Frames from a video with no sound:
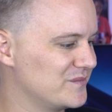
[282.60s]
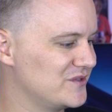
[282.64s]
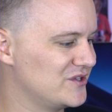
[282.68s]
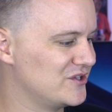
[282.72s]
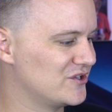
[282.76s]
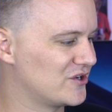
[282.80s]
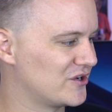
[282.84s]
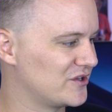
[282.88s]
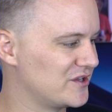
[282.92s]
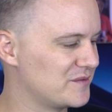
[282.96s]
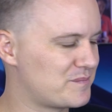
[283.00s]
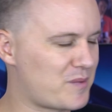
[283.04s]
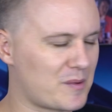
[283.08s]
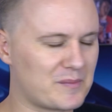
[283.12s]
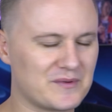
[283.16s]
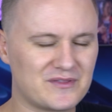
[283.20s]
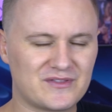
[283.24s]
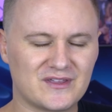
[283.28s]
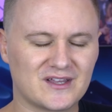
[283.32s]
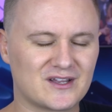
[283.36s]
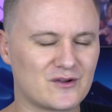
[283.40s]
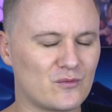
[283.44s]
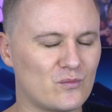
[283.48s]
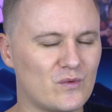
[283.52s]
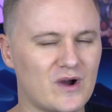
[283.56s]
You're probably
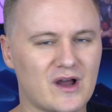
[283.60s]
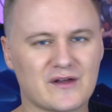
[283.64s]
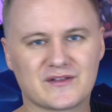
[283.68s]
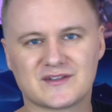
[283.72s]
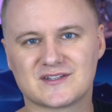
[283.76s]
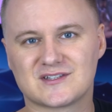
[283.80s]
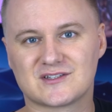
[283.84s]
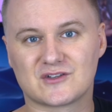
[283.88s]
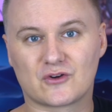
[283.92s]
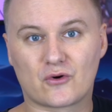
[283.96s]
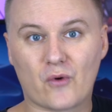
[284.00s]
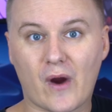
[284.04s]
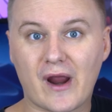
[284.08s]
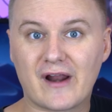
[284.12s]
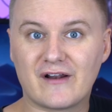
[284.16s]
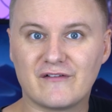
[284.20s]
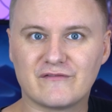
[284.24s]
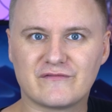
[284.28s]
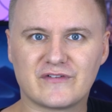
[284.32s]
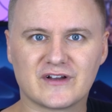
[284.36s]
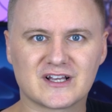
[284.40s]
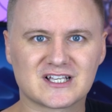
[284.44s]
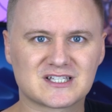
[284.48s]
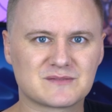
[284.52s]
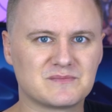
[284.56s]
thinking, wow, this is a great
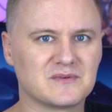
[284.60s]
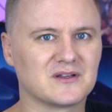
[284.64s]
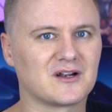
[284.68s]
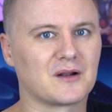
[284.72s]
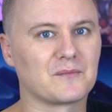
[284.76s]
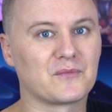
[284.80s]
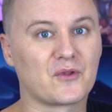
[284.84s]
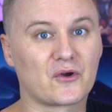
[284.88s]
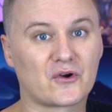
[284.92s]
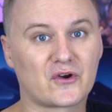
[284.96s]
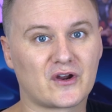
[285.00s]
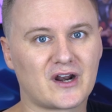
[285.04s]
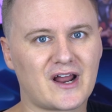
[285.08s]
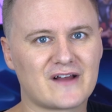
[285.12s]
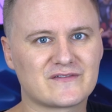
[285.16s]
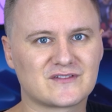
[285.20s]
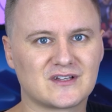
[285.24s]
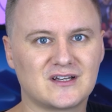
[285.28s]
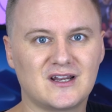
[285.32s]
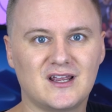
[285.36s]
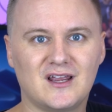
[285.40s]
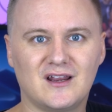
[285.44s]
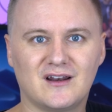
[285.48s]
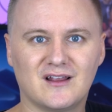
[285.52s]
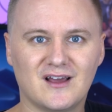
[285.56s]
investment, I'm not going to have to
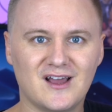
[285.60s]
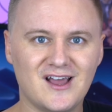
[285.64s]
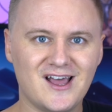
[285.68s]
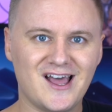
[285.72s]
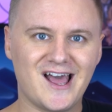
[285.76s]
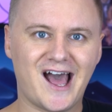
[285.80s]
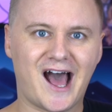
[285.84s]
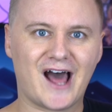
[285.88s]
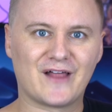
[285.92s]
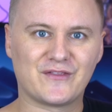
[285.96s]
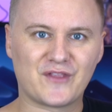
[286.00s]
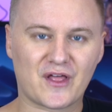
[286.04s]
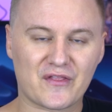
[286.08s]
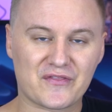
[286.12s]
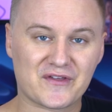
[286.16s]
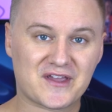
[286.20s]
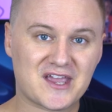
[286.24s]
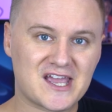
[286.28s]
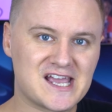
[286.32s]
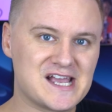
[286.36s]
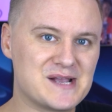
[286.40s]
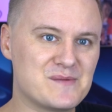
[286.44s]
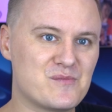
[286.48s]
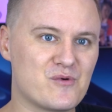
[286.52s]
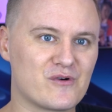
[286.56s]
need another
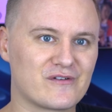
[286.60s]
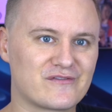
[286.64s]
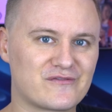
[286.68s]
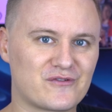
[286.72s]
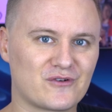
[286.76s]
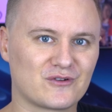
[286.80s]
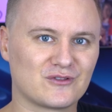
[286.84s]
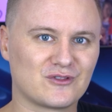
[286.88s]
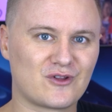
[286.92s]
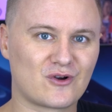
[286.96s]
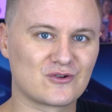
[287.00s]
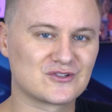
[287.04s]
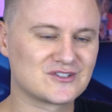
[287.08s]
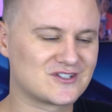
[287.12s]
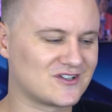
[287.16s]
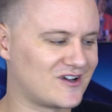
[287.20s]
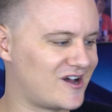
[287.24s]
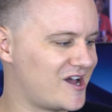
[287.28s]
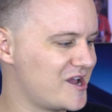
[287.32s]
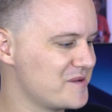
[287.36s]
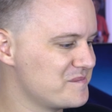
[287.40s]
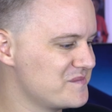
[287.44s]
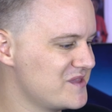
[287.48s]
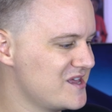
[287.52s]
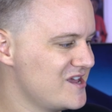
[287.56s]
keyboard for a long
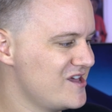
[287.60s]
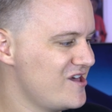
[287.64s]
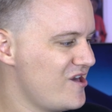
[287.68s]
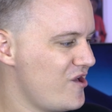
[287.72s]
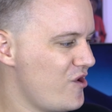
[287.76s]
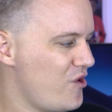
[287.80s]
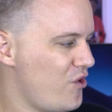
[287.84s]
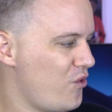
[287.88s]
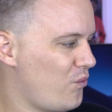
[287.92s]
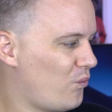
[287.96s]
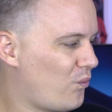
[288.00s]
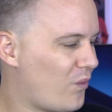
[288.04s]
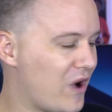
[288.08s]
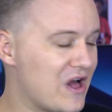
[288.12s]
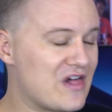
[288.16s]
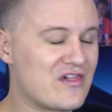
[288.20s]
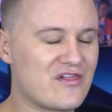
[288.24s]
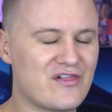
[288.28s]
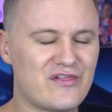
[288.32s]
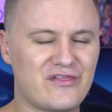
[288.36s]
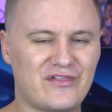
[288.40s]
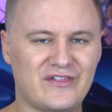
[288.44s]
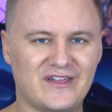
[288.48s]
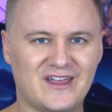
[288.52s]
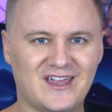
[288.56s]
time.
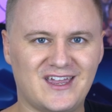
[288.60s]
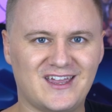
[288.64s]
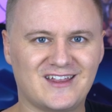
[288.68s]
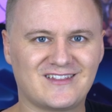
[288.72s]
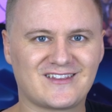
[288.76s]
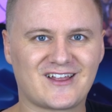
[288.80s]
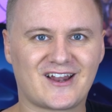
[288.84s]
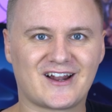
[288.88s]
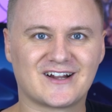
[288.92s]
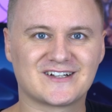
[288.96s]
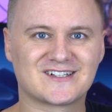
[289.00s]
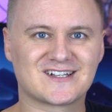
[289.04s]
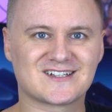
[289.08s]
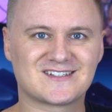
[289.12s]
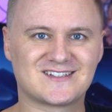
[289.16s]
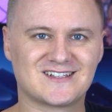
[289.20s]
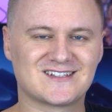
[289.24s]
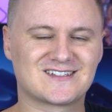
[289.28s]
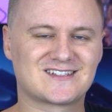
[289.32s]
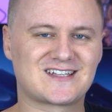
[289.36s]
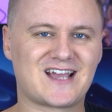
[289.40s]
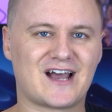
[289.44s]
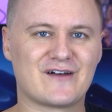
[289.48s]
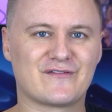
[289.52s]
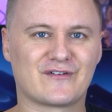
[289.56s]
One thing that I just
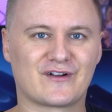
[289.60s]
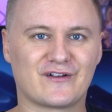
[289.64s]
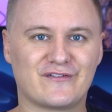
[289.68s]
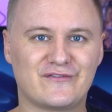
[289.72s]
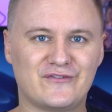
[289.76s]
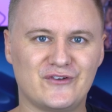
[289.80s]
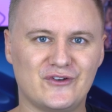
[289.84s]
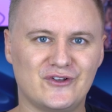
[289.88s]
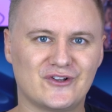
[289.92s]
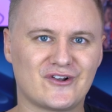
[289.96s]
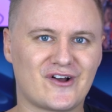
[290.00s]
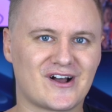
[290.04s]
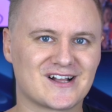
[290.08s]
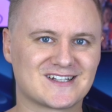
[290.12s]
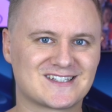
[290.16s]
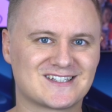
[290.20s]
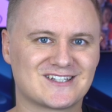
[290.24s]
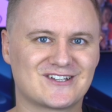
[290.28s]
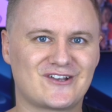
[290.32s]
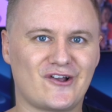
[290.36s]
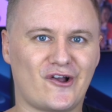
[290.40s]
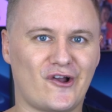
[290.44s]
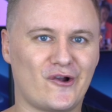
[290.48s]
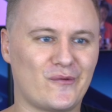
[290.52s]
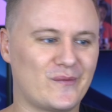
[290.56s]
discovered a few nights
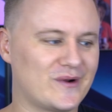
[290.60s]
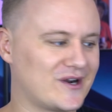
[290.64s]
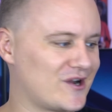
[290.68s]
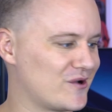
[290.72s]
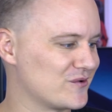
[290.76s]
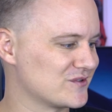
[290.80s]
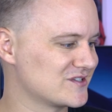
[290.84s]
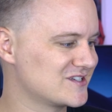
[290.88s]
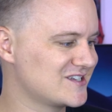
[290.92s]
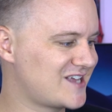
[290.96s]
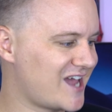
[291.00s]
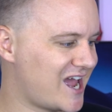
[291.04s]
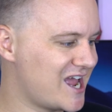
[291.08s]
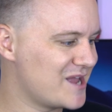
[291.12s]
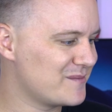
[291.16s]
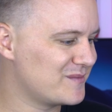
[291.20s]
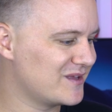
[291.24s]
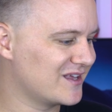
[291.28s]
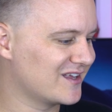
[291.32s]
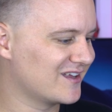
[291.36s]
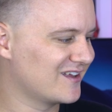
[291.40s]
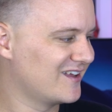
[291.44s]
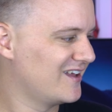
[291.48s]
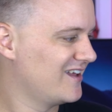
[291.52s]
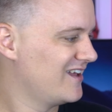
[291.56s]
ago when I was
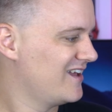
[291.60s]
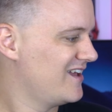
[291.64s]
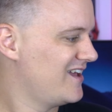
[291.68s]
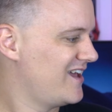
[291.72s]
gaming